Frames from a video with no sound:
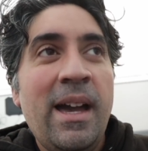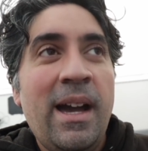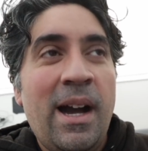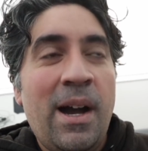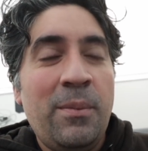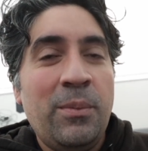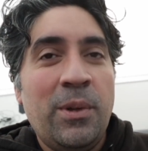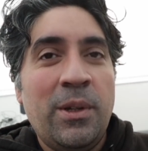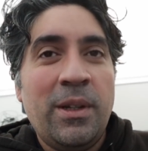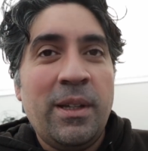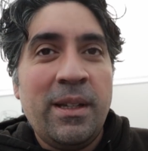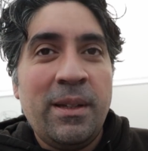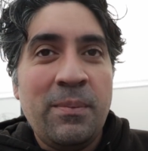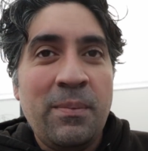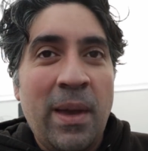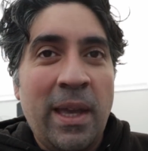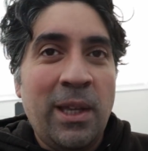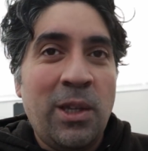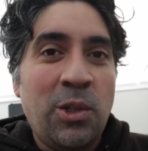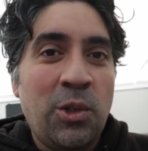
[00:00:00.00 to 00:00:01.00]
I'm gonna
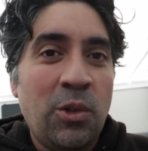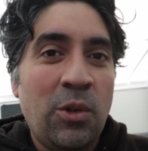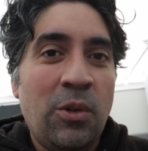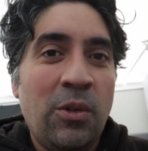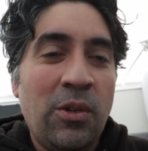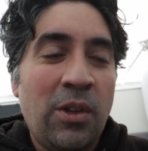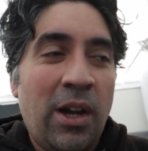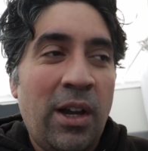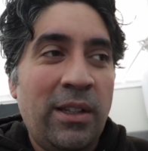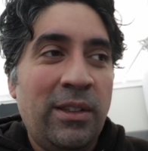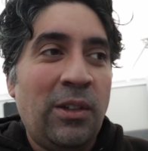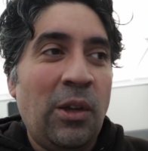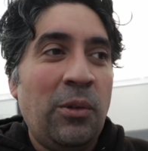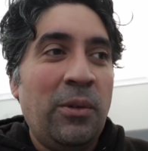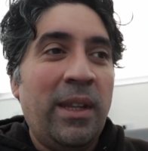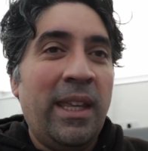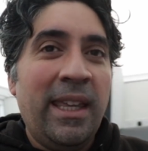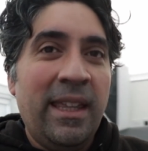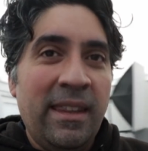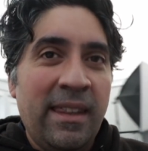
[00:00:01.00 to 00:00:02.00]
make sure that I
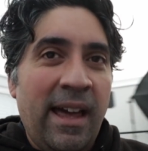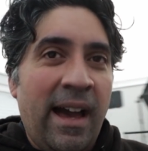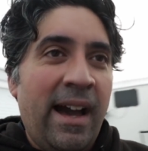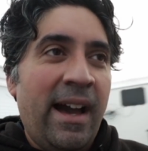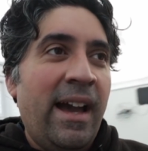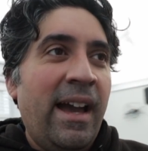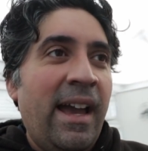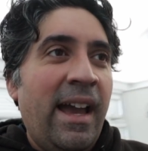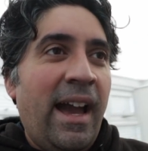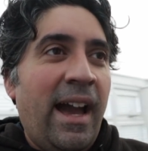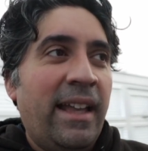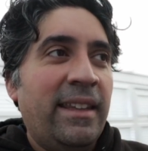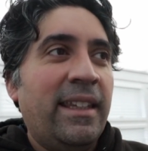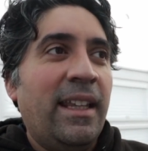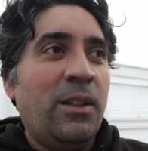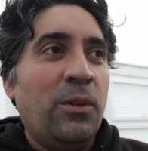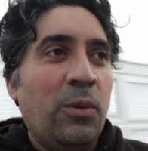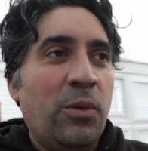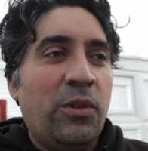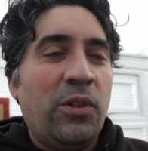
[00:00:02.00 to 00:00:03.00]
don't eat that and
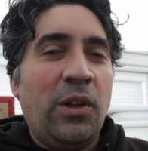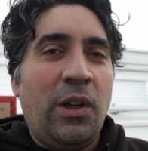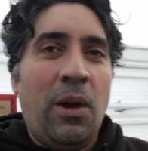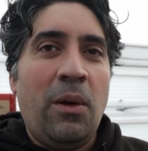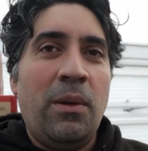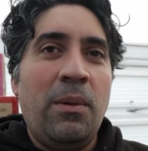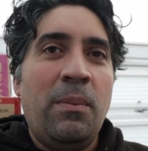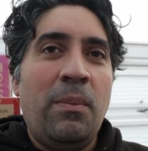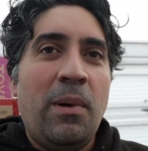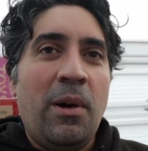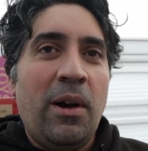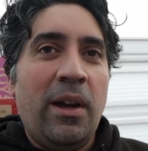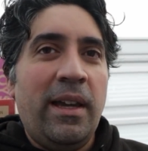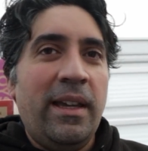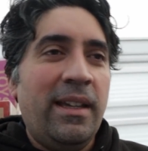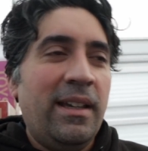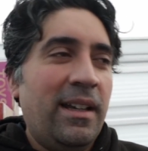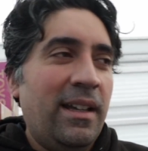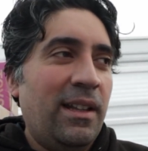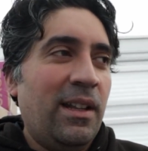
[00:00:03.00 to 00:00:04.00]
then also go and
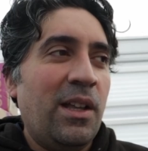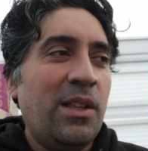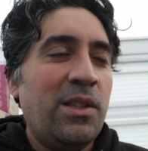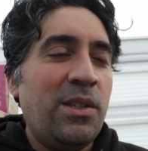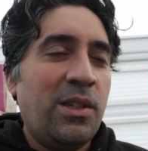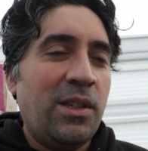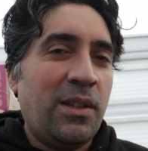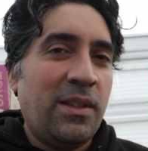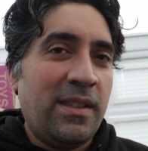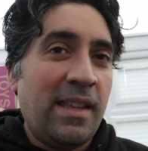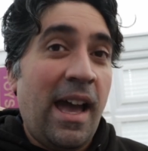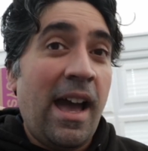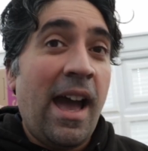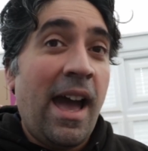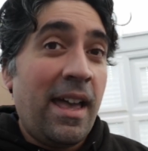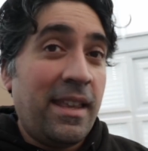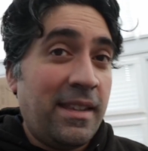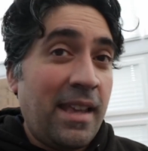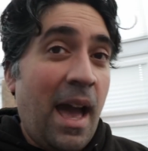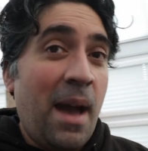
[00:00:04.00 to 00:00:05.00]
buy a lunch, because that
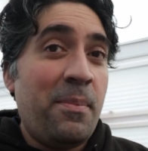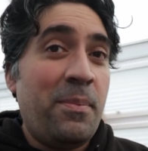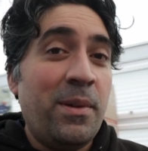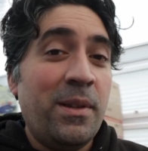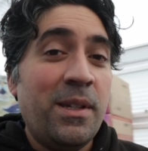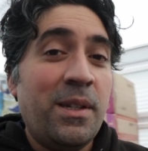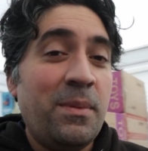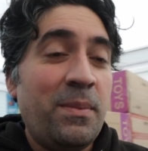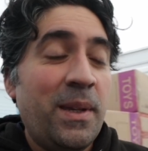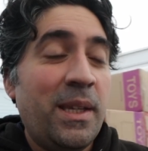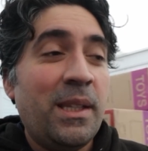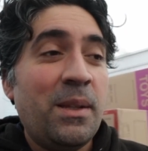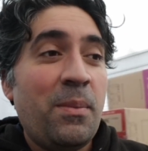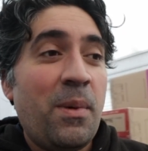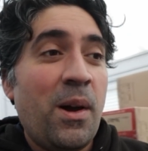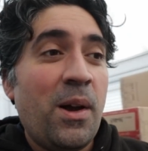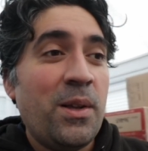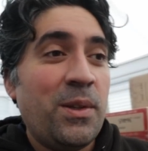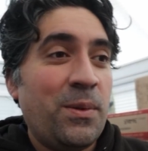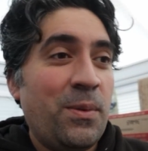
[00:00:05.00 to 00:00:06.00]
has happened to me in the
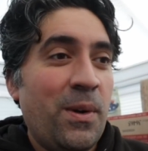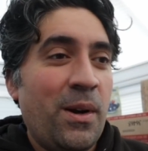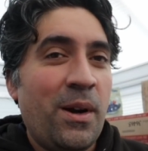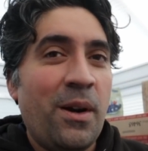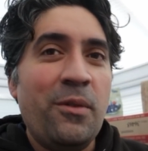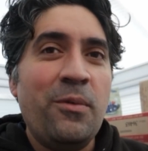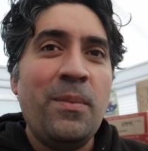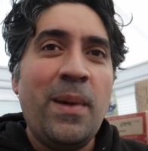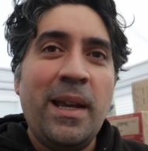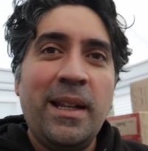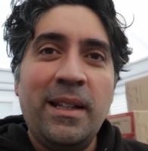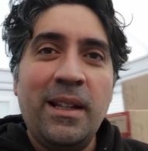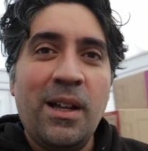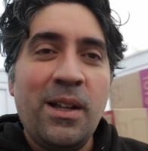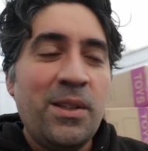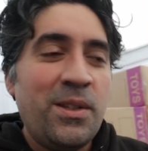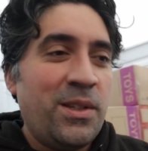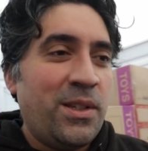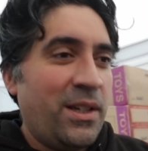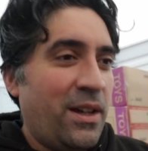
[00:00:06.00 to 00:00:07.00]
past where I've made
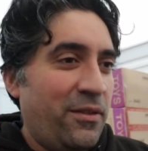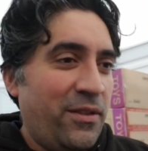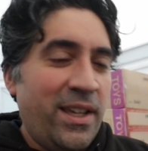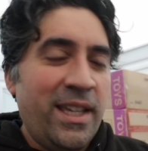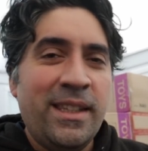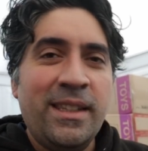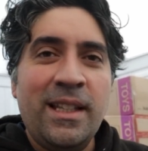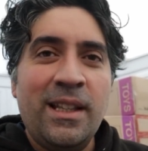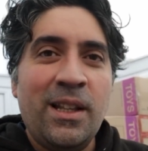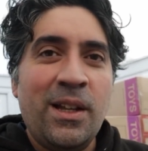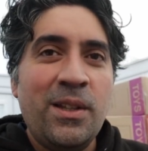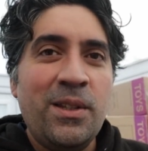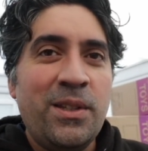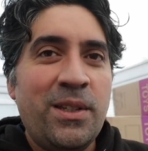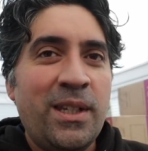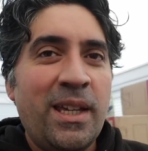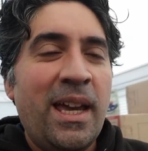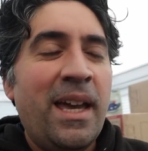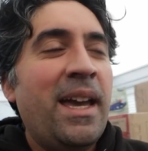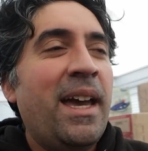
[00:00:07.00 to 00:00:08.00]
lunch, I've eaten the
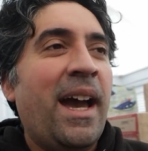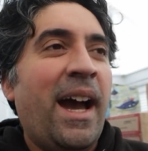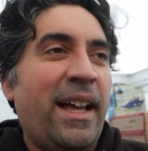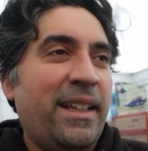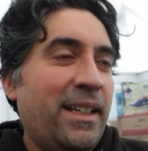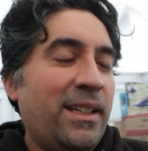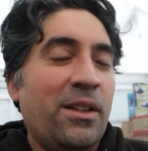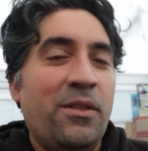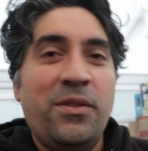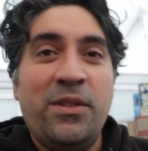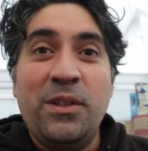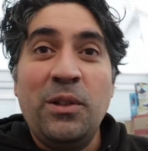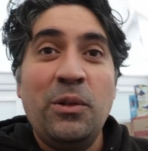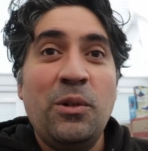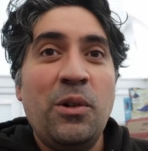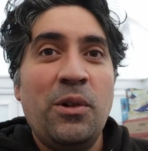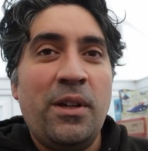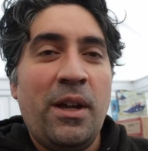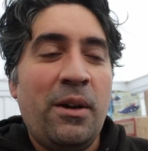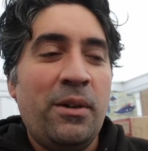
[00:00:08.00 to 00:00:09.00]
lunch, and then I've still
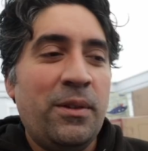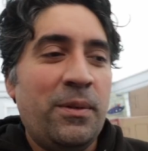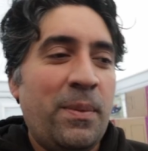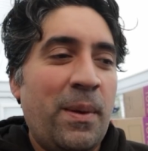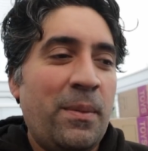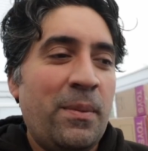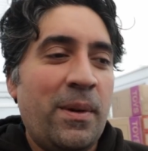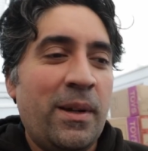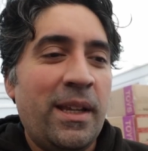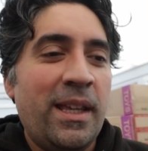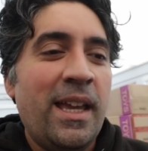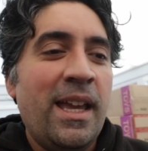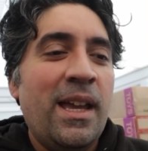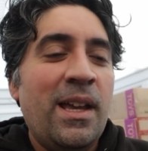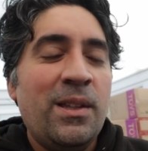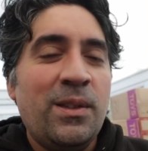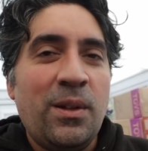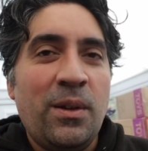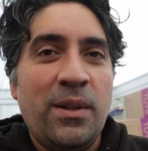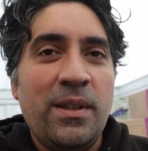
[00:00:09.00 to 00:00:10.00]
gone out and spent money.
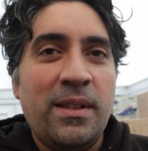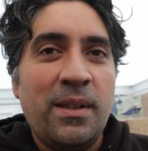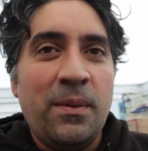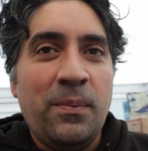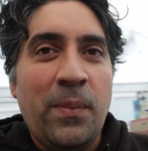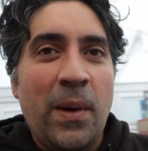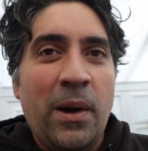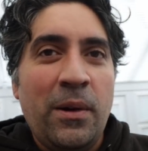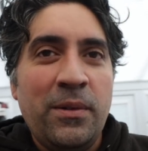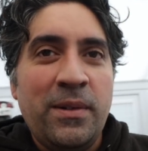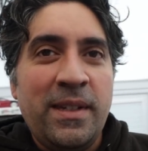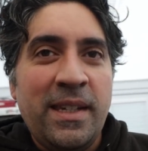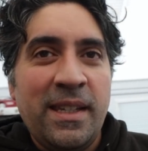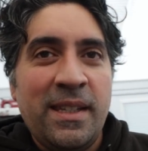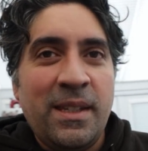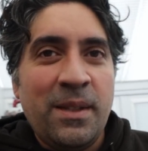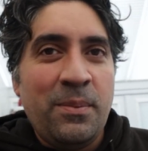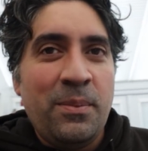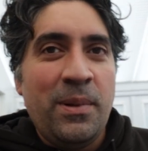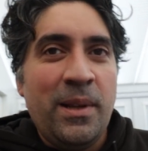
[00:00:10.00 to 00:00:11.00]
So it's about
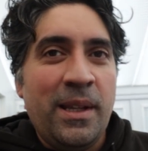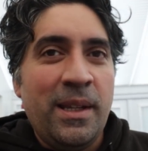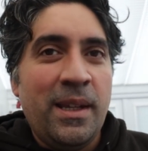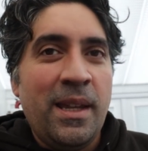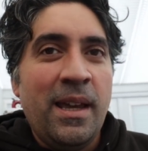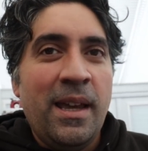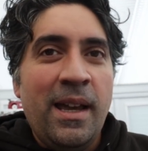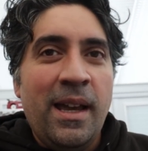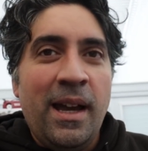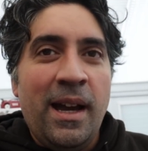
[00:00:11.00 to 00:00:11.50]
discipline.